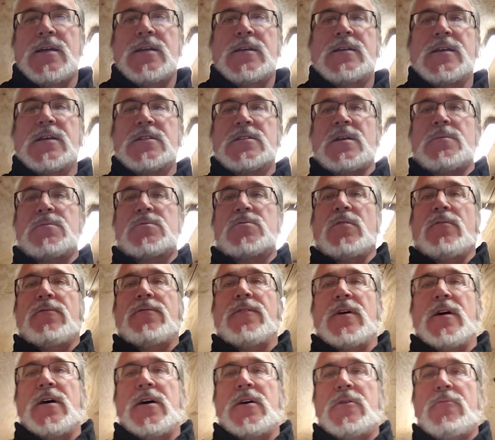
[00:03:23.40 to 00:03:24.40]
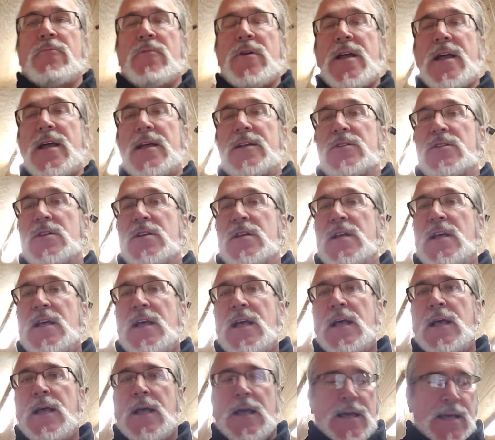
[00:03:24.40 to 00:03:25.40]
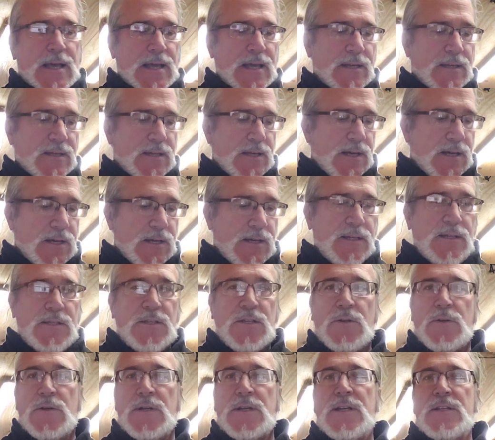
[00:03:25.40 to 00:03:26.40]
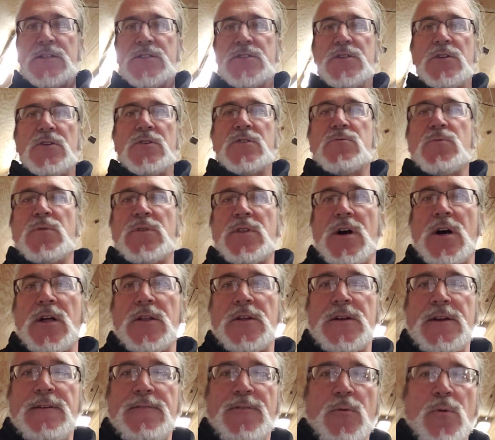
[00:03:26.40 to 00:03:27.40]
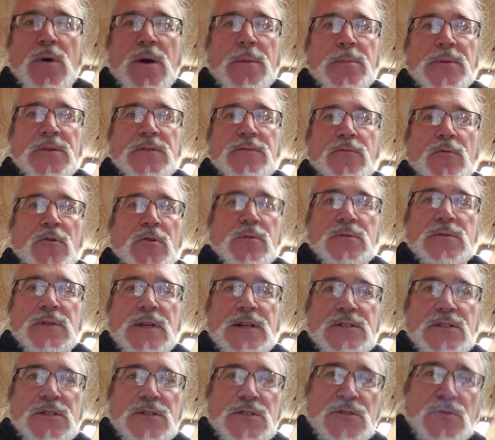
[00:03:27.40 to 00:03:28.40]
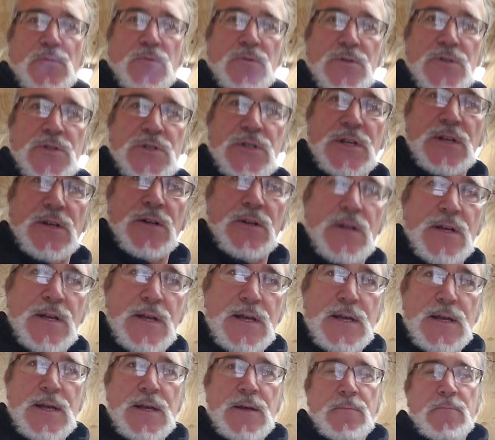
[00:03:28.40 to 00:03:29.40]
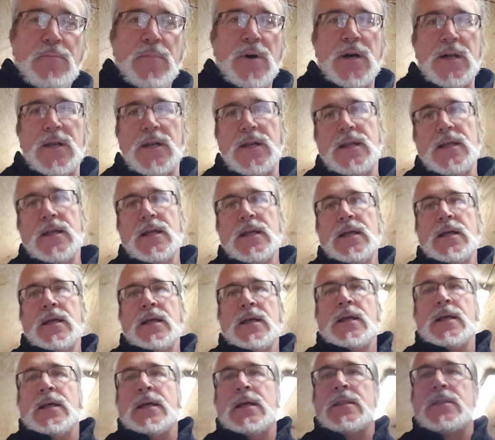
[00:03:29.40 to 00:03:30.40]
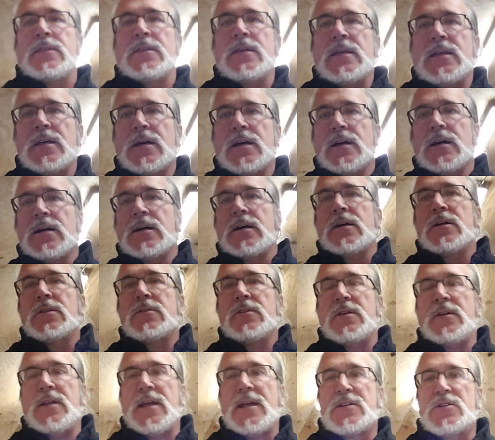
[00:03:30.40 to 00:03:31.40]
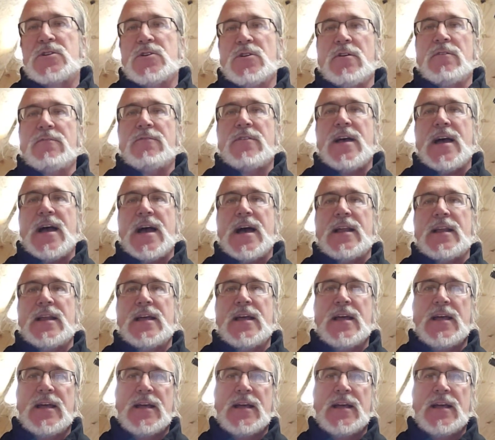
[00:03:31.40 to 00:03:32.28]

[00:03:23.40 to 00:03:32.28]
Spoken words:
because I'm so far out of range. And it gets used with all the different weapons forms, not just sword and shield. But the nature of that,